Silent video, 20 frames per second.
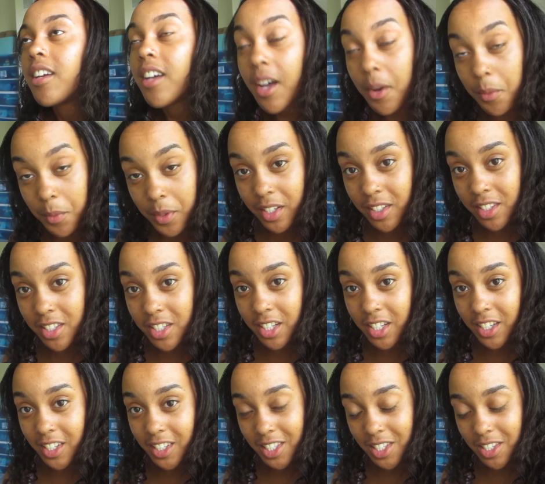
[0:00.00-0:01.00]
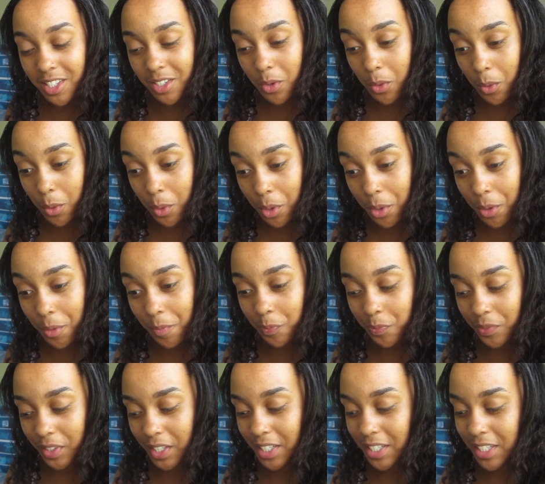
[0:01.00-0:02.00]
I went to the school
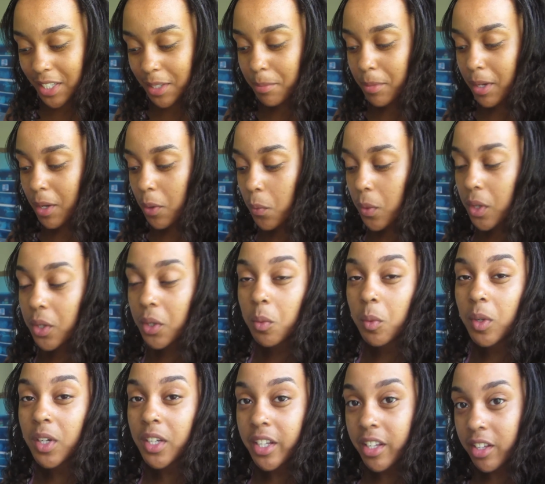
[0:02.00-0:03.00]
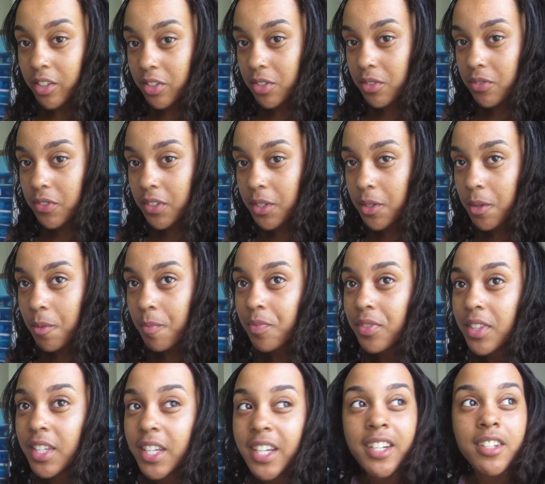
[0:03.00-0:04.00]
and did my one-on-one interview.
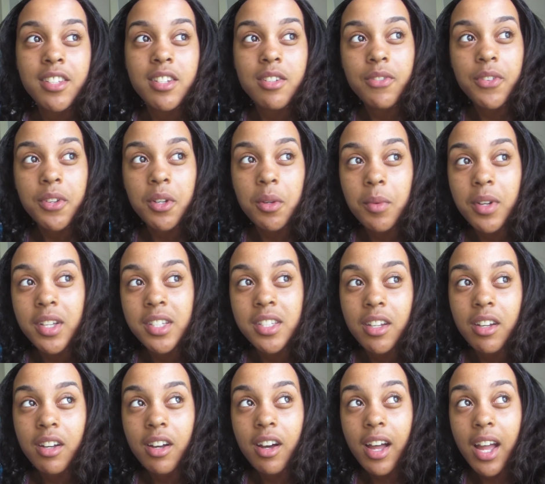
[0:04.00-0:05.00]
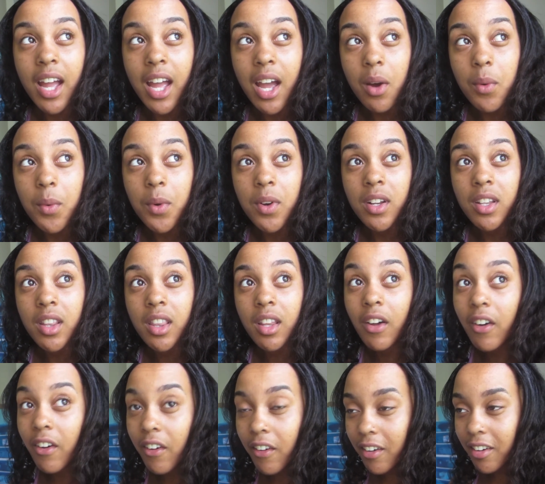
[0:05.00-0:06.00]
The interview was an hour
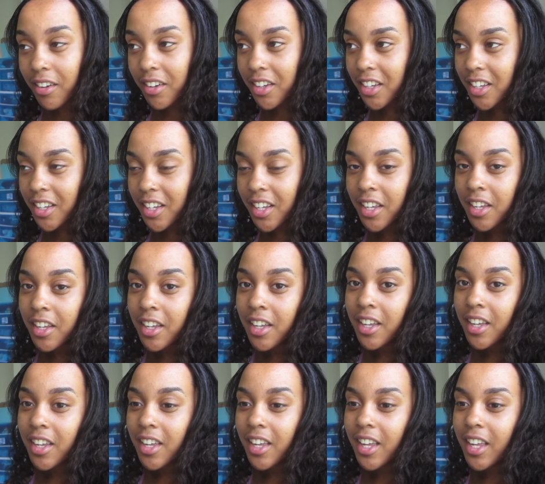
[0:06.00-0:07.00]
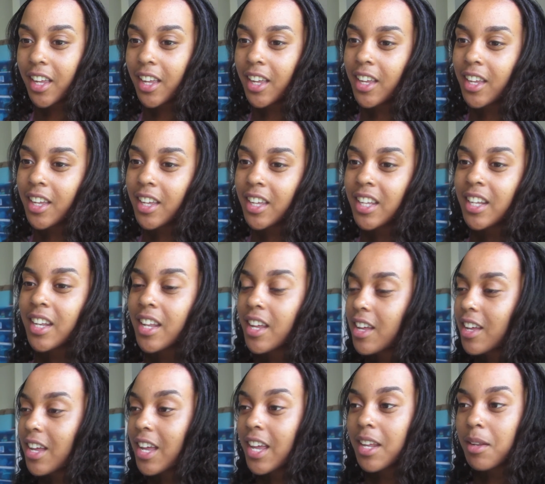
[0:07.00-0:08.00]
long and
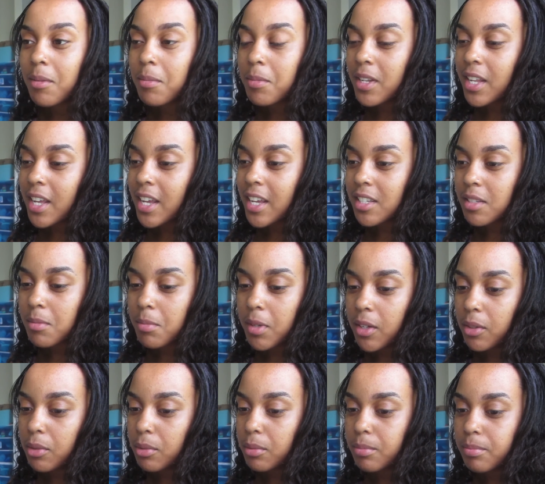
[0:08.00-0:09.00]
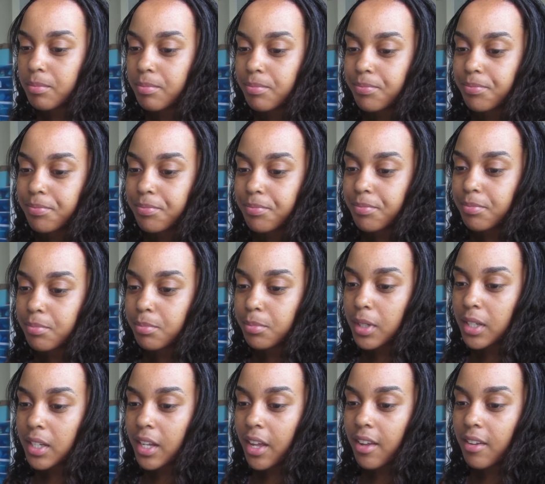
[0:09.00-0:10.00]
I had been asked about
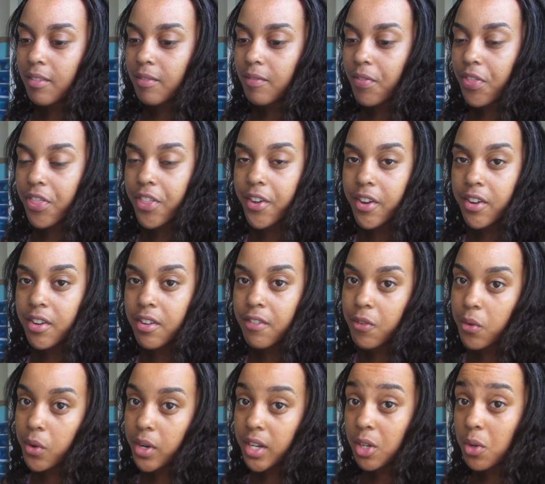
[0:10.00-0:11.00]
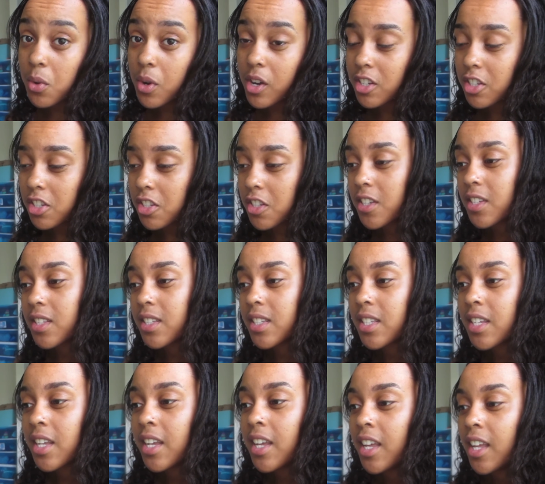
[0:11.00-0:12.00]
probably like 30, 40
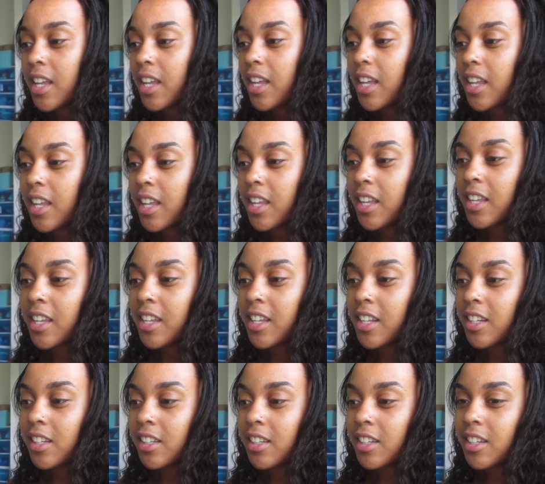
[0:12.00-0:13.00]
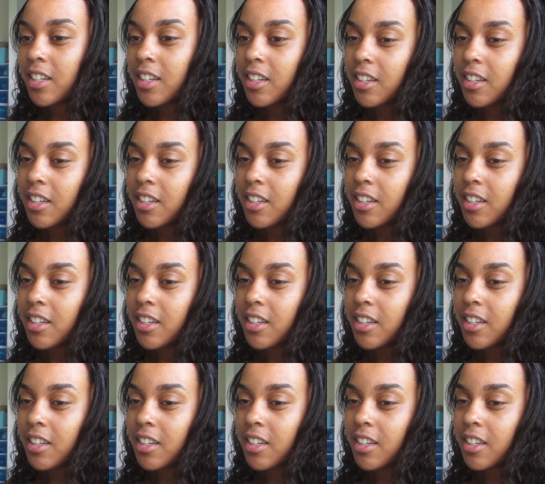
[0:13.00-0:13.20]
questions. And